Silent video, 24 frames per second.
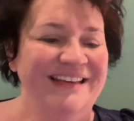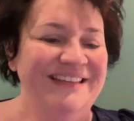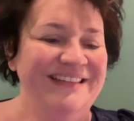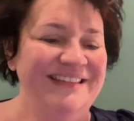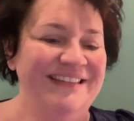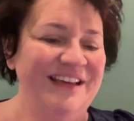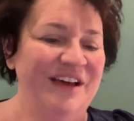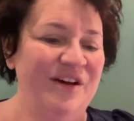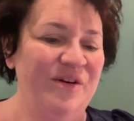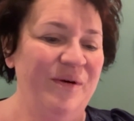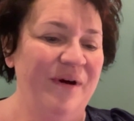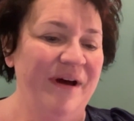
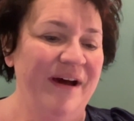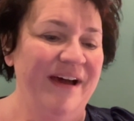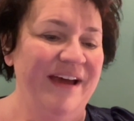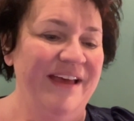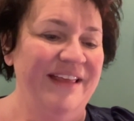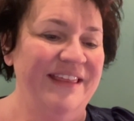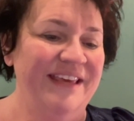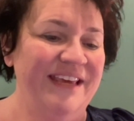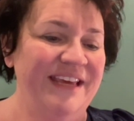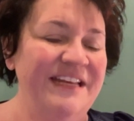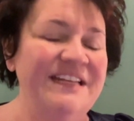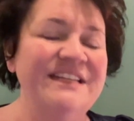So
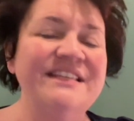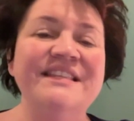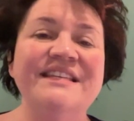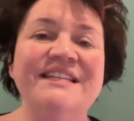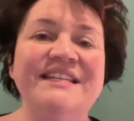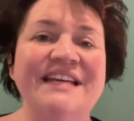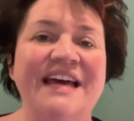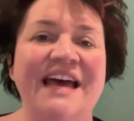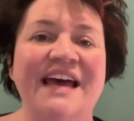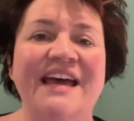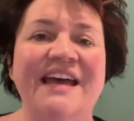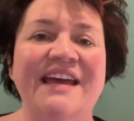at the end of the
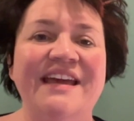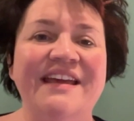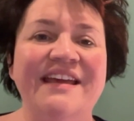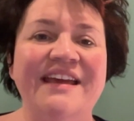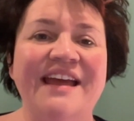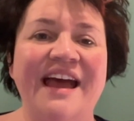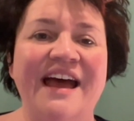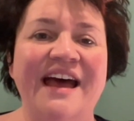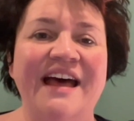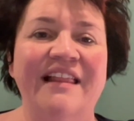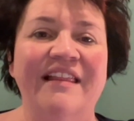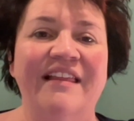
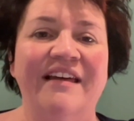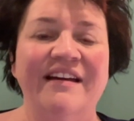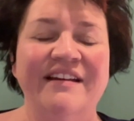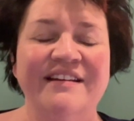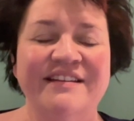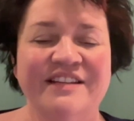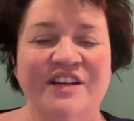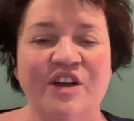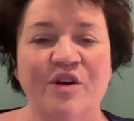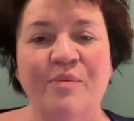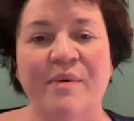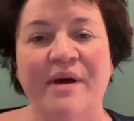day, I
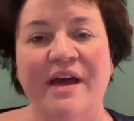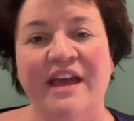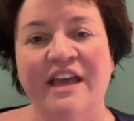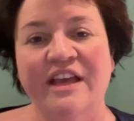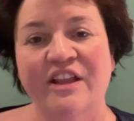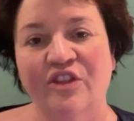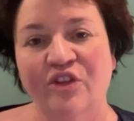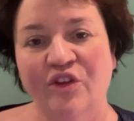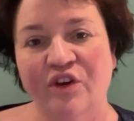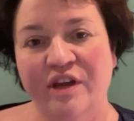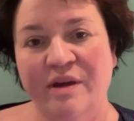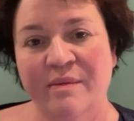like to go
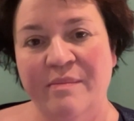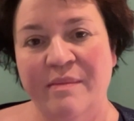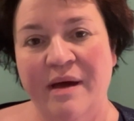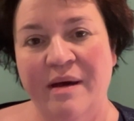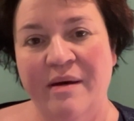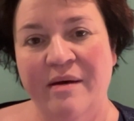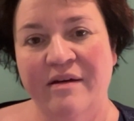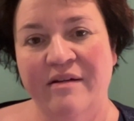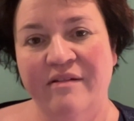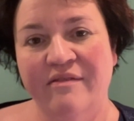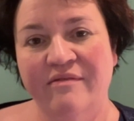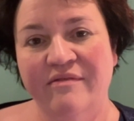back and look at
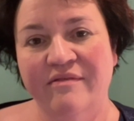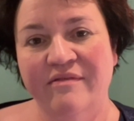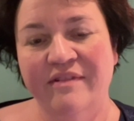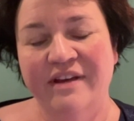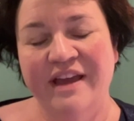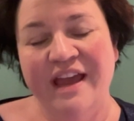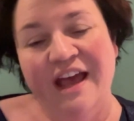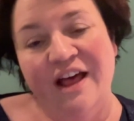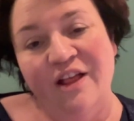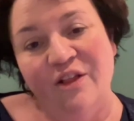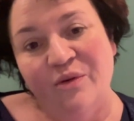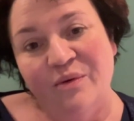my
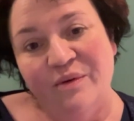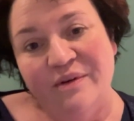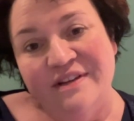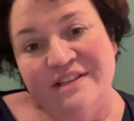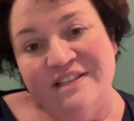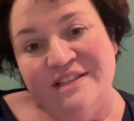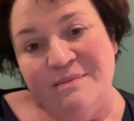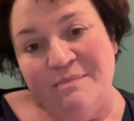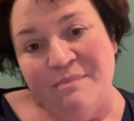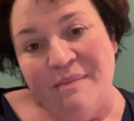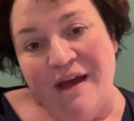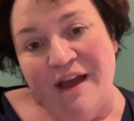
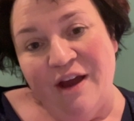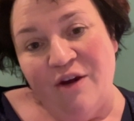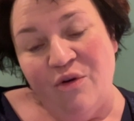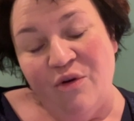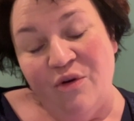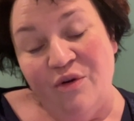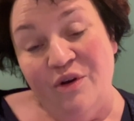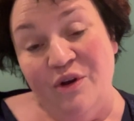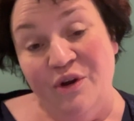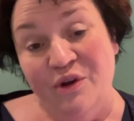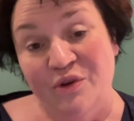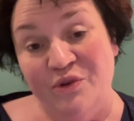calories and
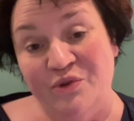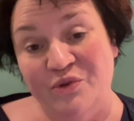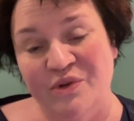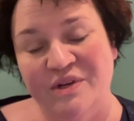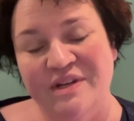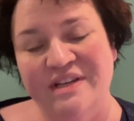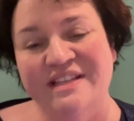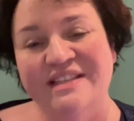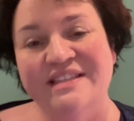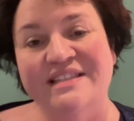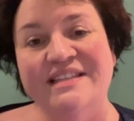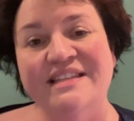
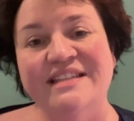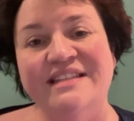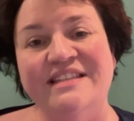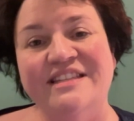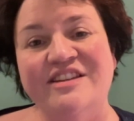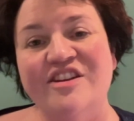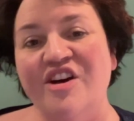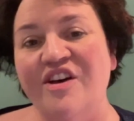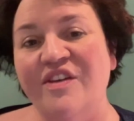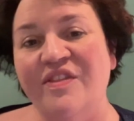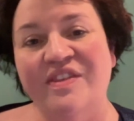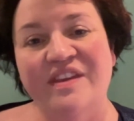macronutrients.
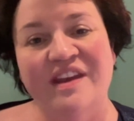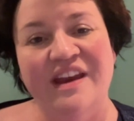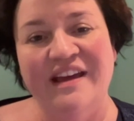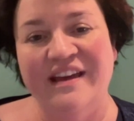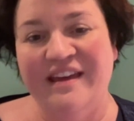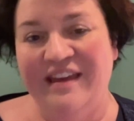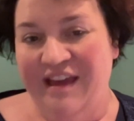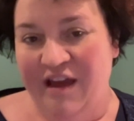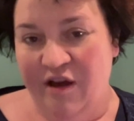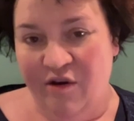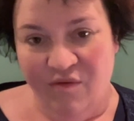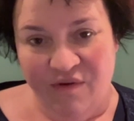It's not that I
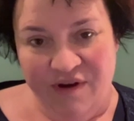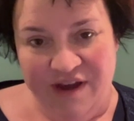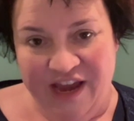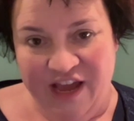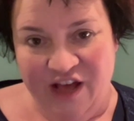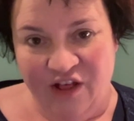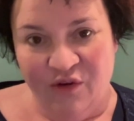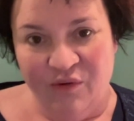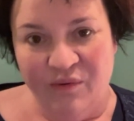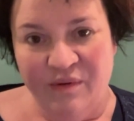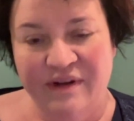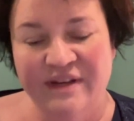count
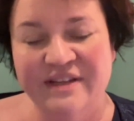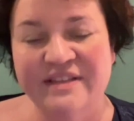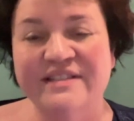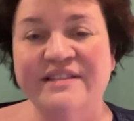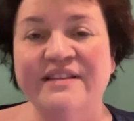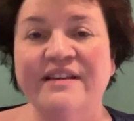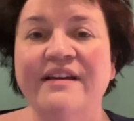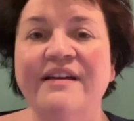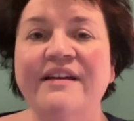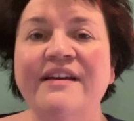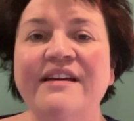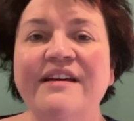
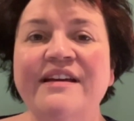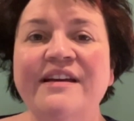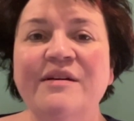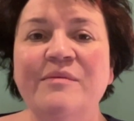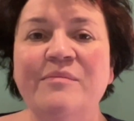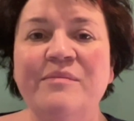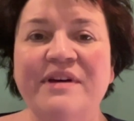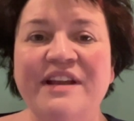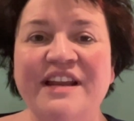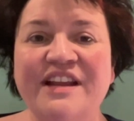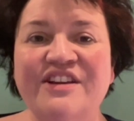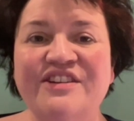calories,
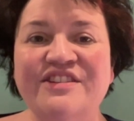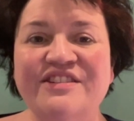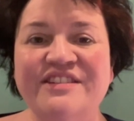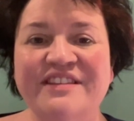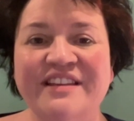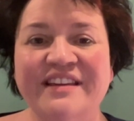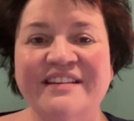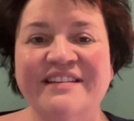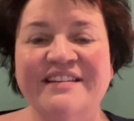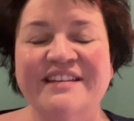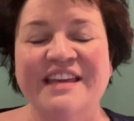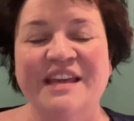but I just
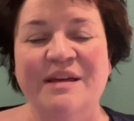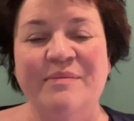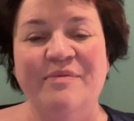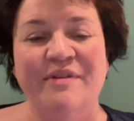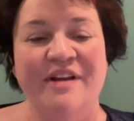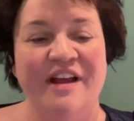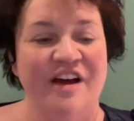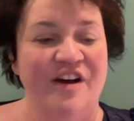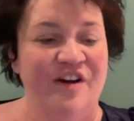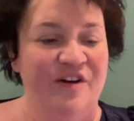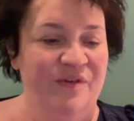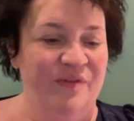like to keep
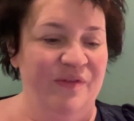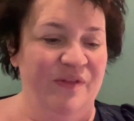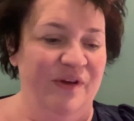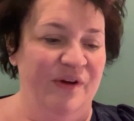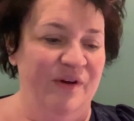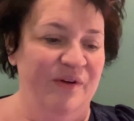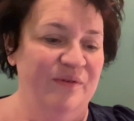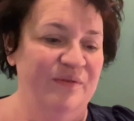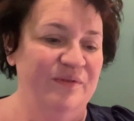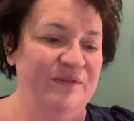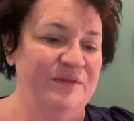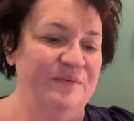an eye on
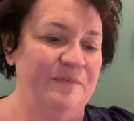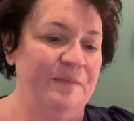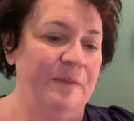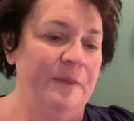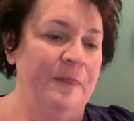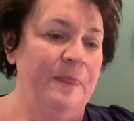those.